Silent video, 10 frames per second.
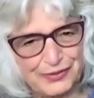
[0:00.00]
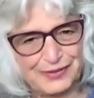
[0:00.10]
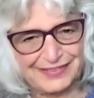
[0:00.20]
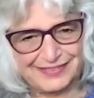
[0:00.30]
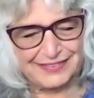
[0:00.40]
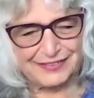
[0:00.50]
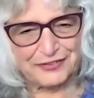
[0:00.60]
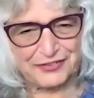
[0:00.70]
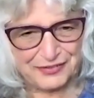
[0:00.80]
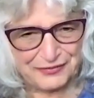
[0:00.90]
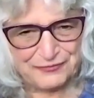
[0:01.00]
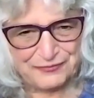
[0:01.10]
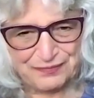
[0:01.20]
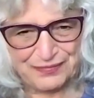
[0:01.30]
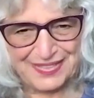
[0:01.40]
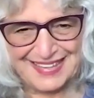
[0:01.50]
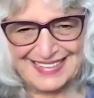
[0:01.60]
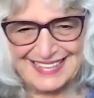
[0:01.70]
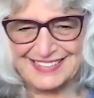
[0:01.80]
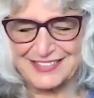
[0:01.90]
our listeners,
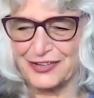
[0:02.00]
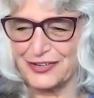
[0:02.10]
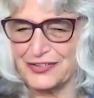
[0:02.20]
let's call